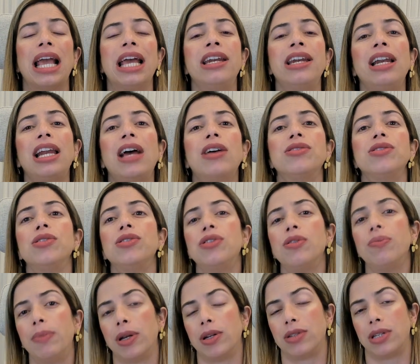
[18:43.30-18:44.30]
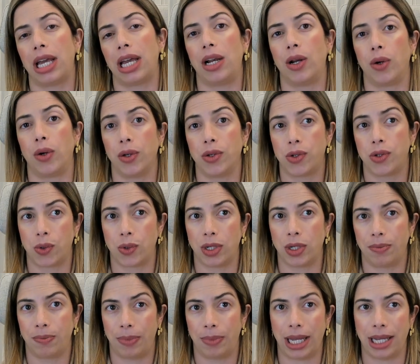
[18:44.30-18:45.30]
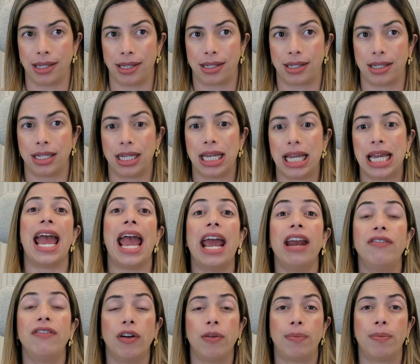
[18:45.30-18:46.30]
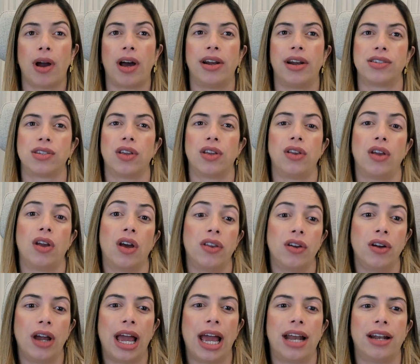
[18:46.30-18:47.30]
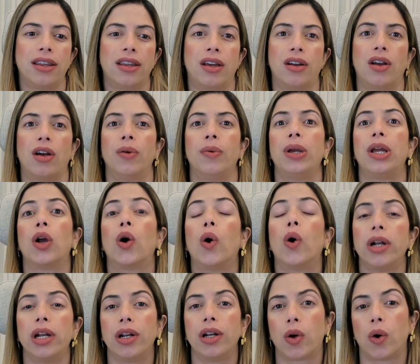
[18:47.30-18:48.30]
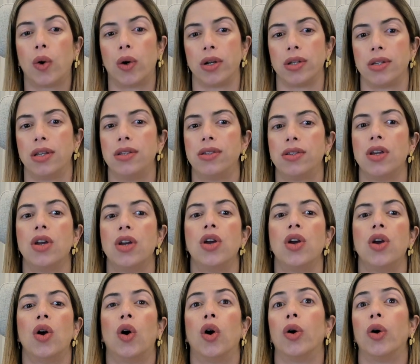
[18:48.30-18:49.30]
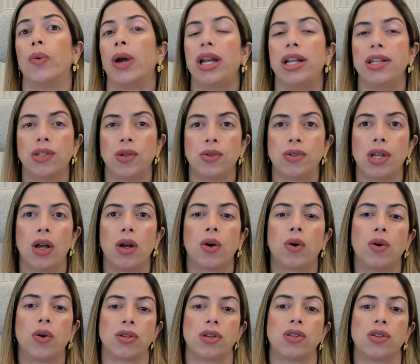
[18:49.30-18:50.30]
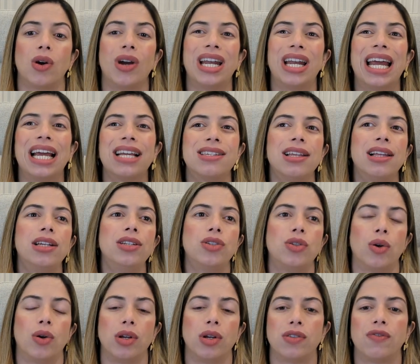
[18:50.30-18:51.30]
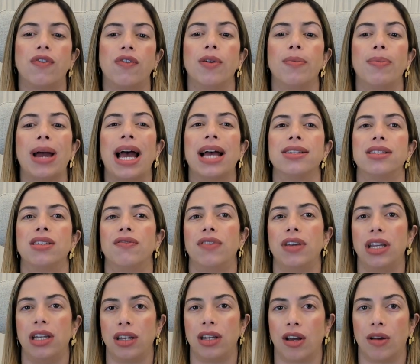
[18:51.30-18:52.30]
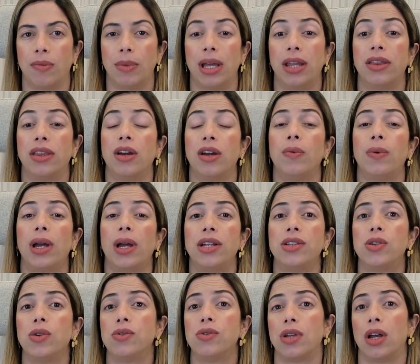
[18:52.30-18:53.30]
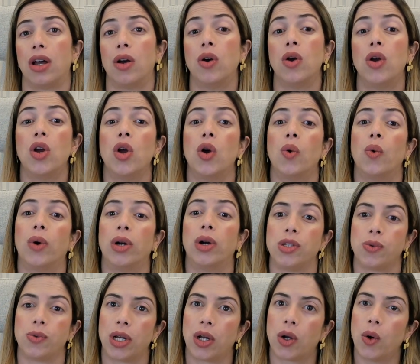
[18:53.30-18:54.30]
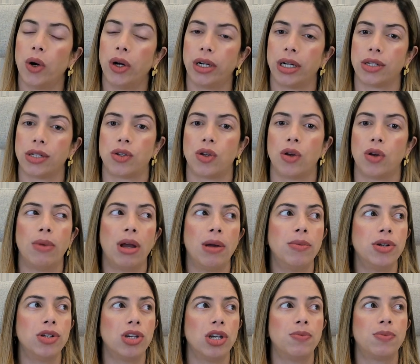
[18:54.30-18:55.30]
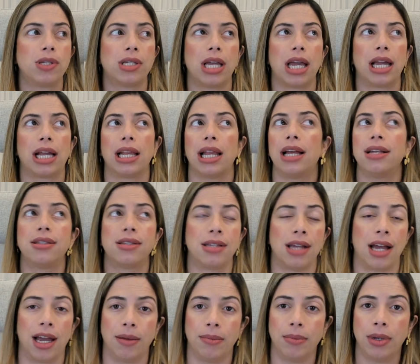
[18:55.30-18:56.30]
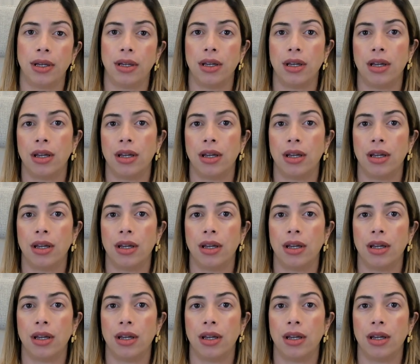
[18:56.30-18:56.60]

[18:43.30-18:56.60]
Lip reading: and allows you to build a loyal student base. Info products, on the other hand, that are recorded courses or ready-to-sell courses are an excellent choice for passive income, and they're ready to sell once recorded. So memberships take less time